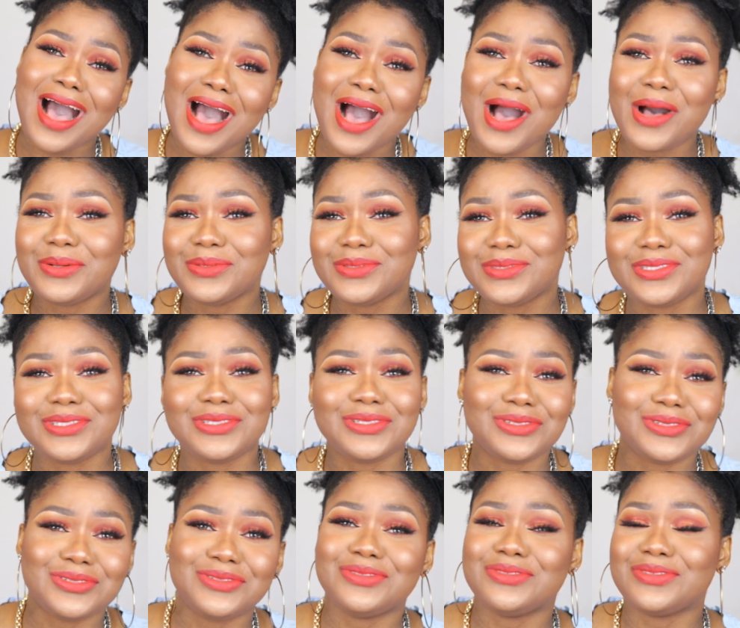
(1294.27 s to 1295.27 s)
how
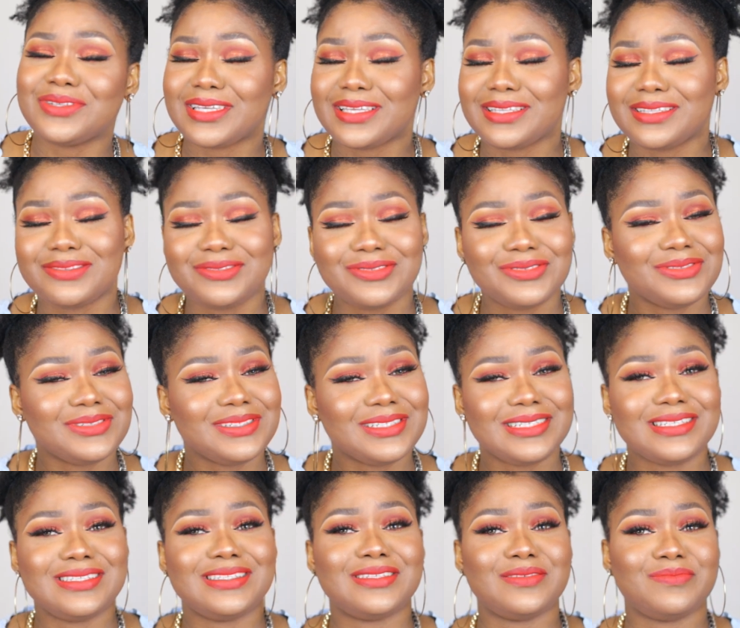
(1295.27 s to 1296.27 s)
did you do
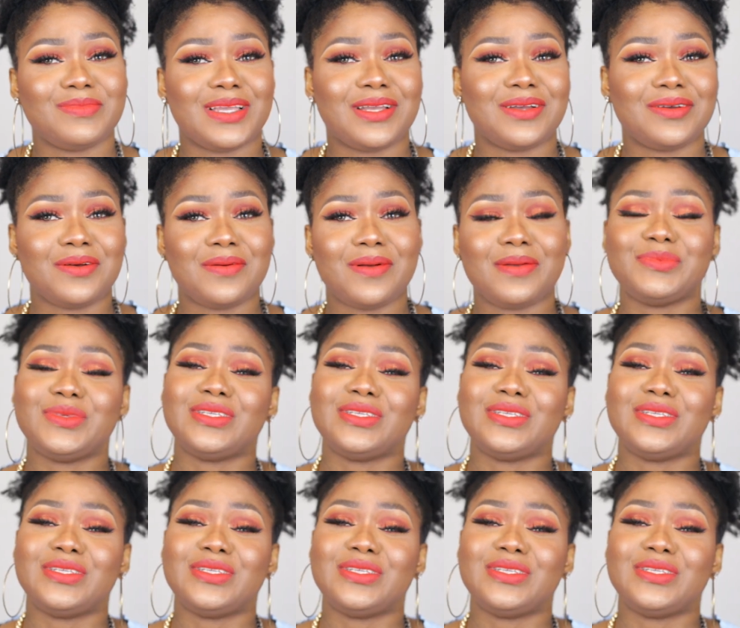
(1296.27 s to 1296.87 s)
this makeup?